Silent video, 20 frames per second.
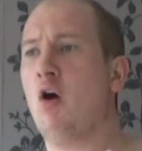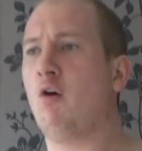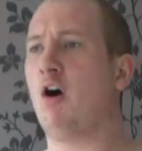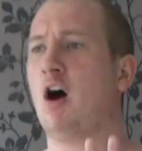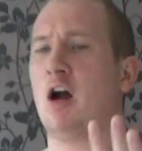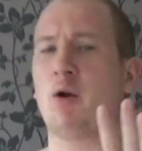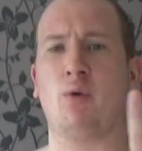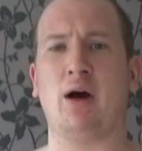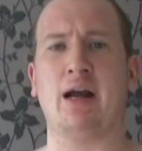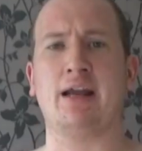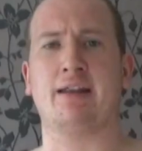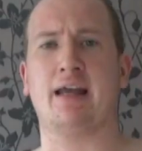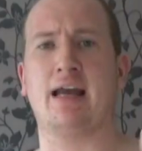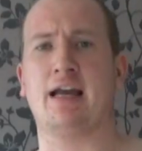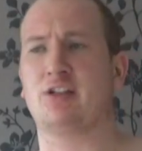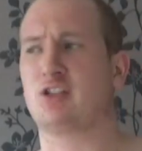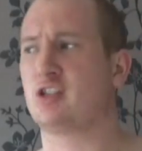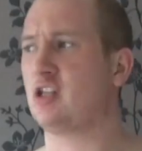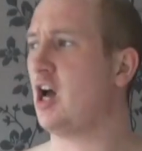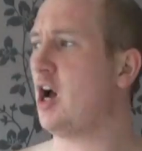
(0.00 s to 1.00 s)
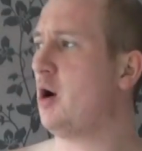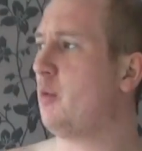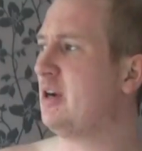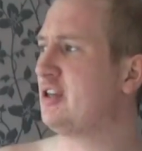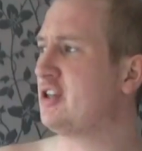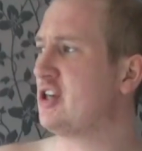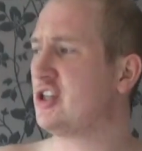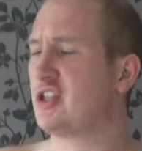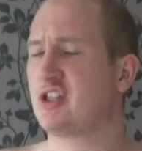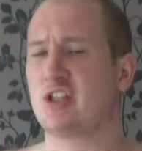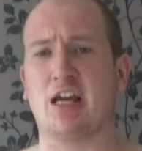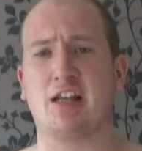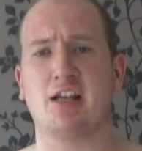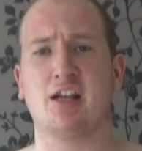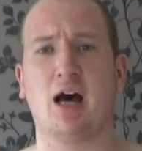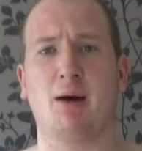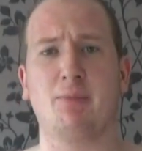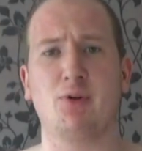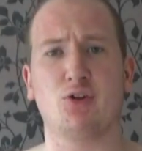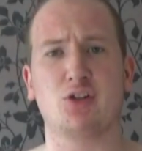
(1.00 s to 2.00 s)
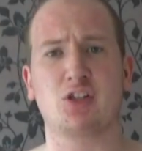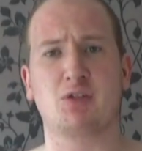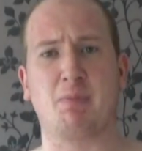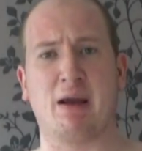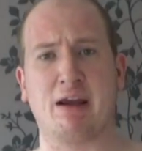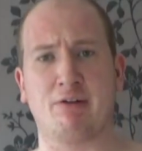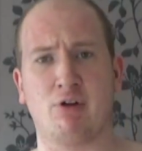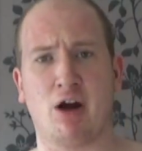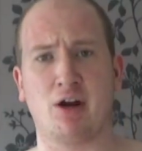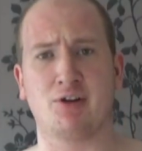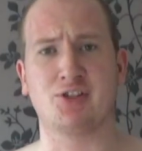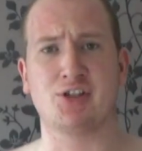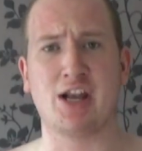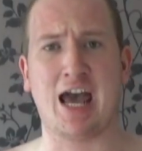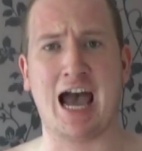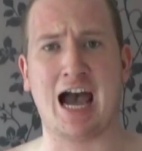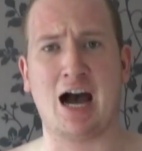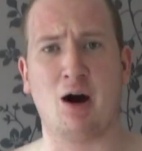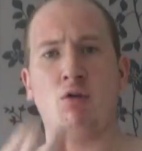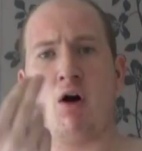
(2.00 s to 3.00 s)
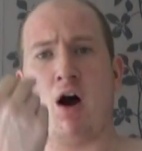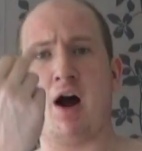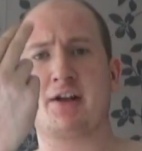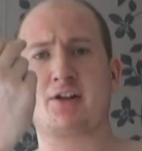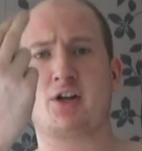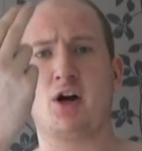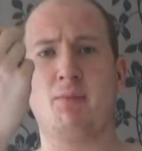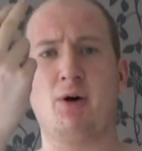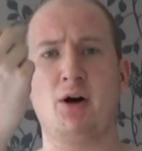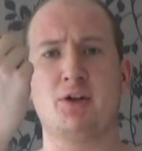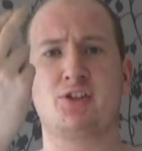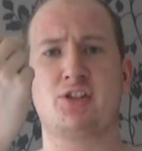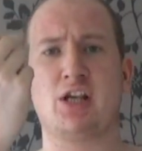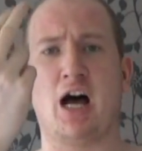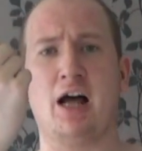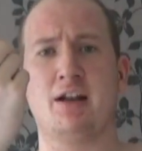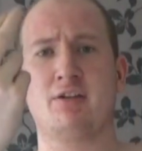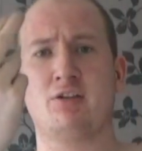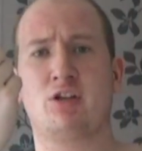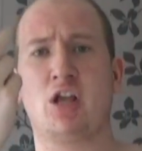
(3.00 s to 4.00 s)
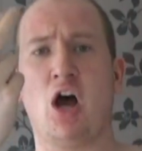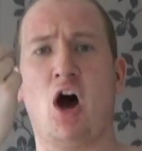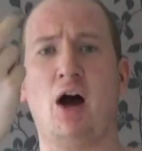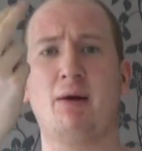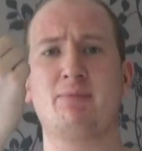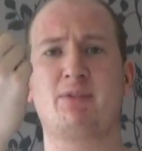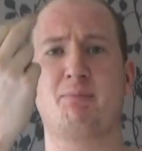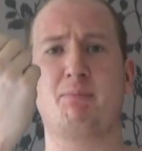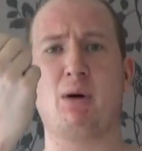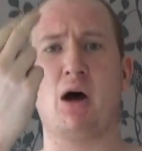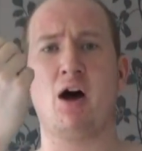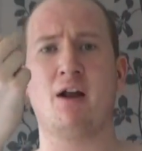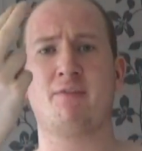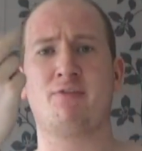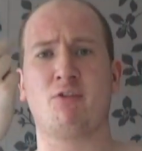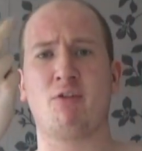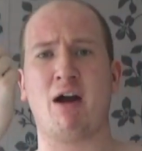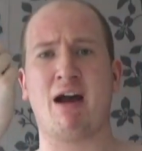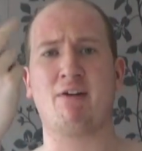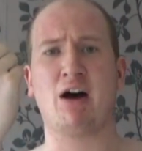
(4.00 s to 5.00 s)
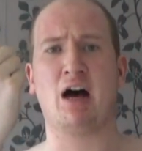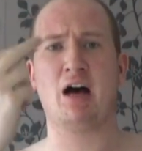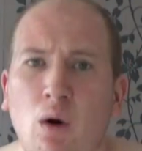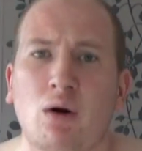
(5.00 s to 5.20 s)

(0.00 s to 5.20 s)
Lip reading: right, wait there, sir, we're just setting up your spit roast now. Right, come on, son, time to burn forever.